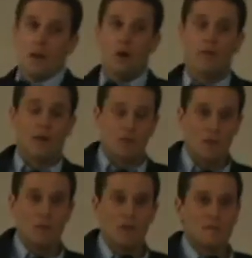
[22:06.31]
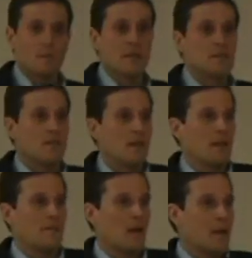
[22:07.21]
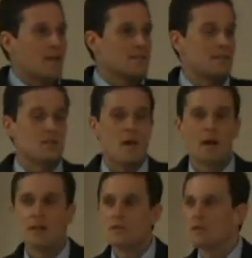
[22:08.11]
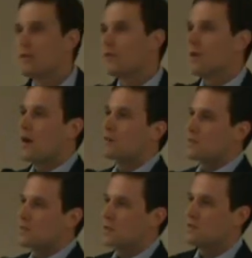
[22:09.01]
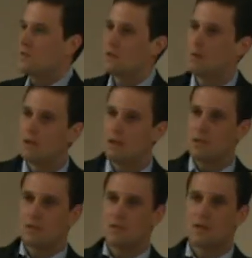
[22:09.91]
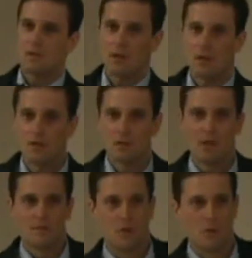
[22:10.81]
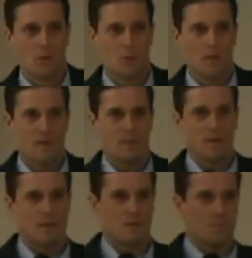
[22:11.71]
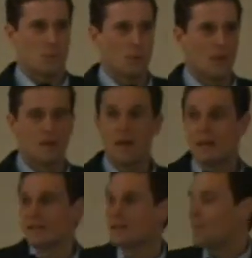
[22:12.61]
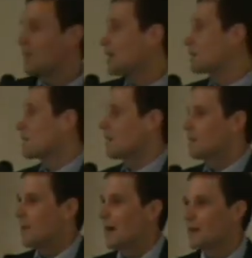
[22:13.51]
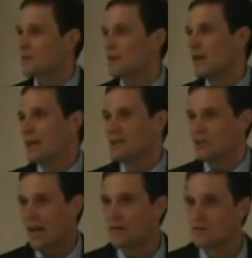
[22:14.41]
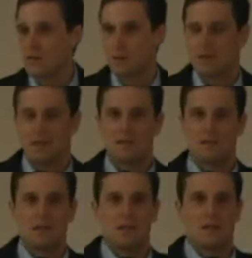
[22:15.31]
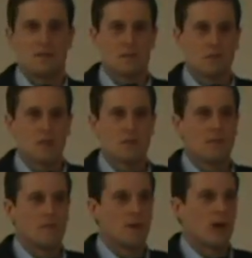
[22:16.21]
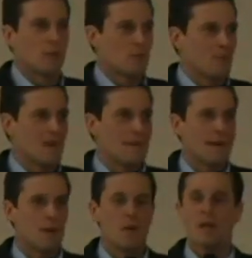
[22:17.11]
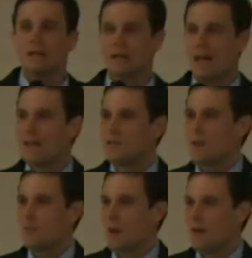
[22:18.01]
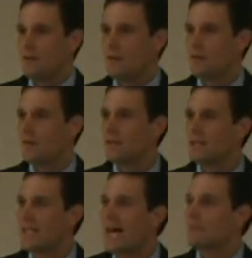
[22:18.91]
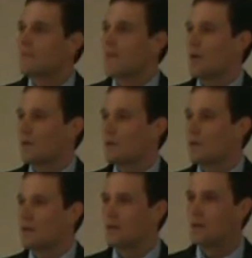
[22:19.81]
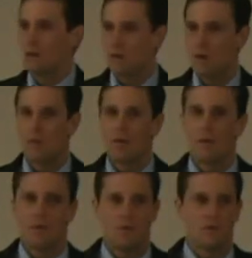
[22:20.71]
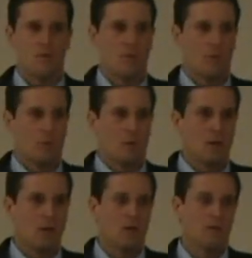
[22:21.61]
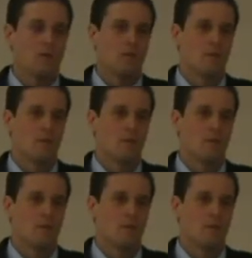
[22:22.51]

Over 100 communities in Pennsylvania have now passed these laws. Over 160 communities across the country have joined with them at this point, stepping outside the box and challenging what they see as a structure of law which right now denies them rights, denies them the opportunity to determine the future of their communities.